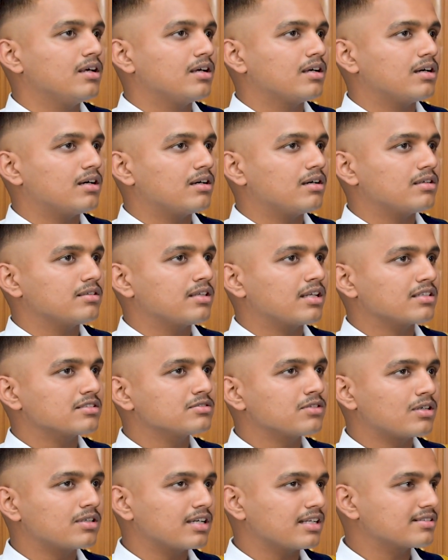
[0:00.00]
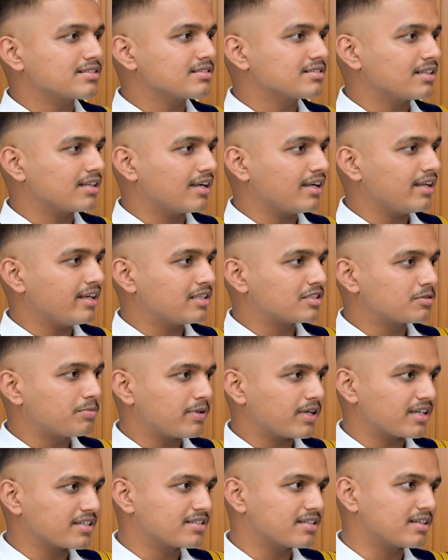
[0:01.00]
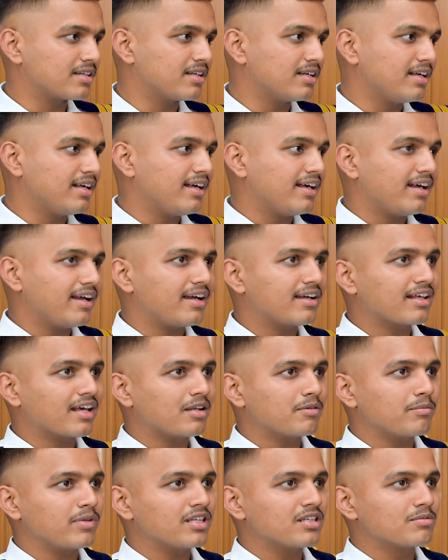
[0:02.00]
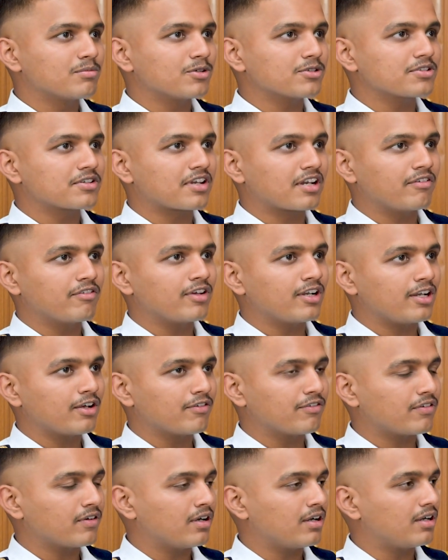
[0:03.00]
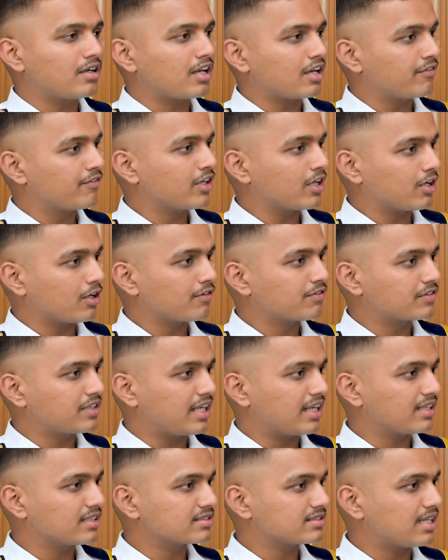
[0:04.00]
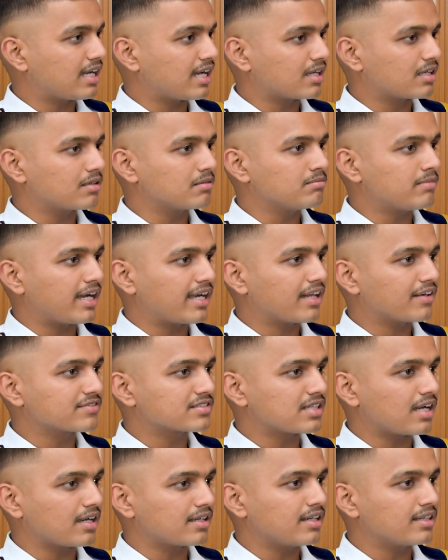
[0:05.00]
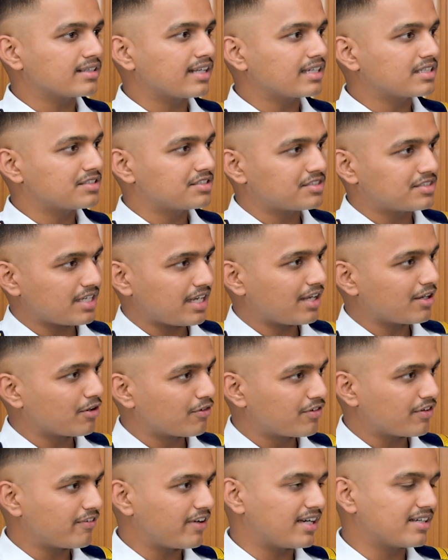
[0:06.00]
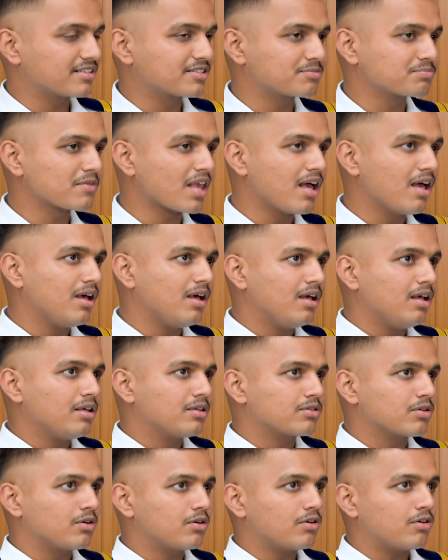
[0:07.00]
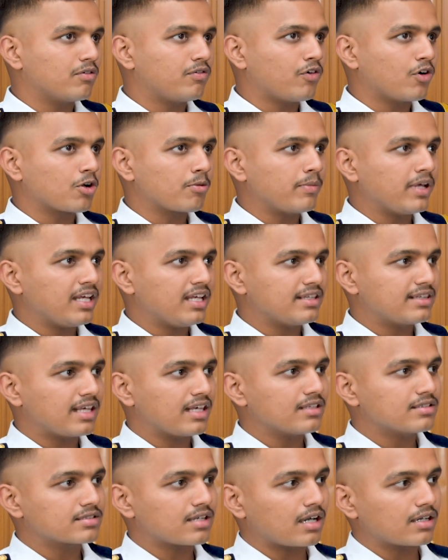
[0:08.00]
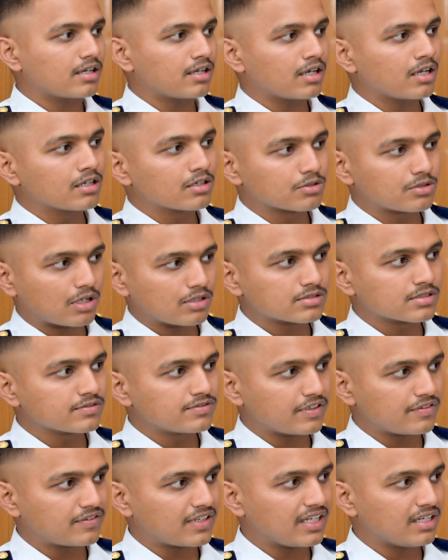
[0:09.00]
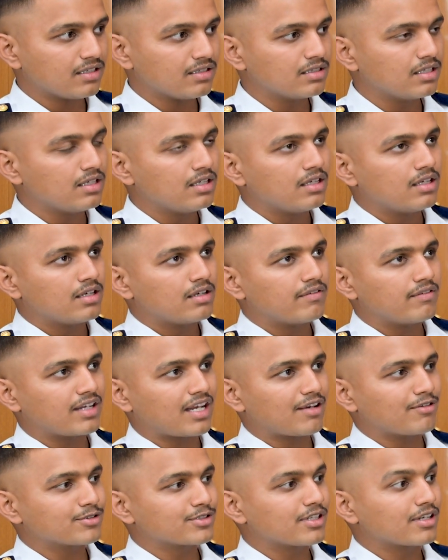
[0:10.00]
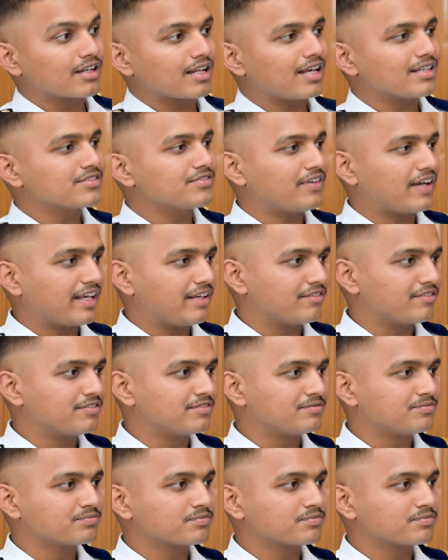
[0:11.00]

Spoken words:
there is not necessarily inspiration. Mm-hmm. It can be the most trivial of things that might have started that chain of events. So for me, things started in 2015 when I was in class 5.